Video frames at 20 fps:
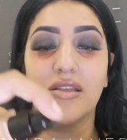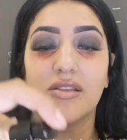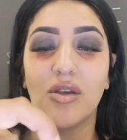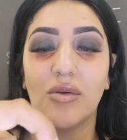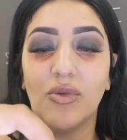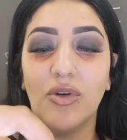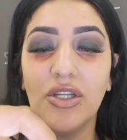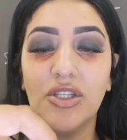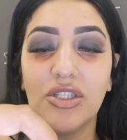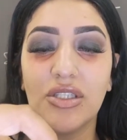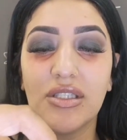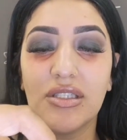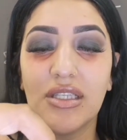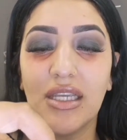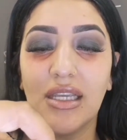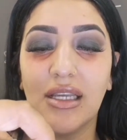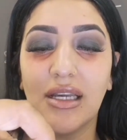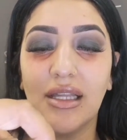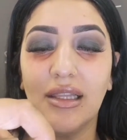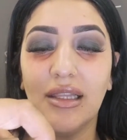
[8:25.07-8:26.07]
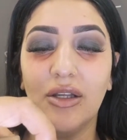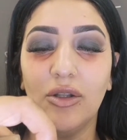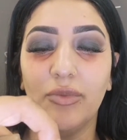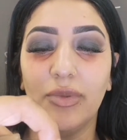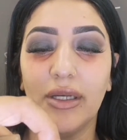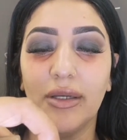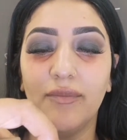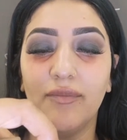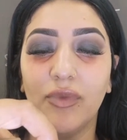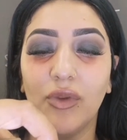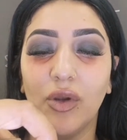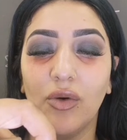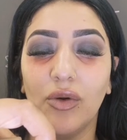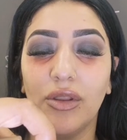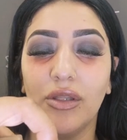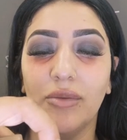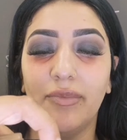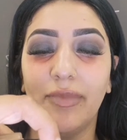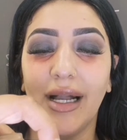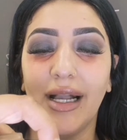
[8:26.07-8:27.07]
So I'm going to just take a little bit
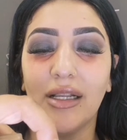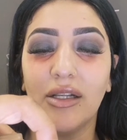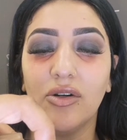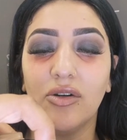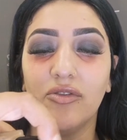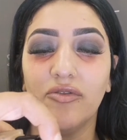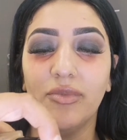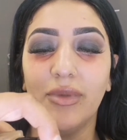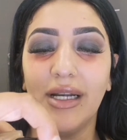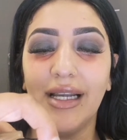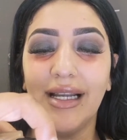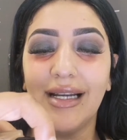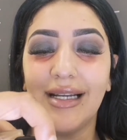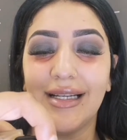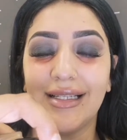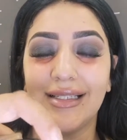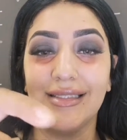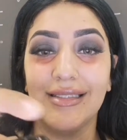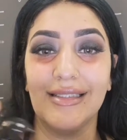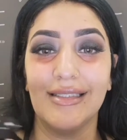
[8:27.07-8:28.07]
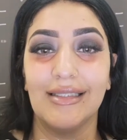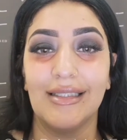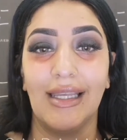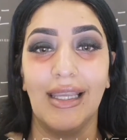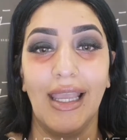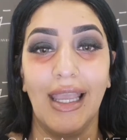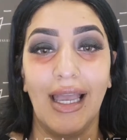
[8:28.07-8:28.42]
on the back of my hand,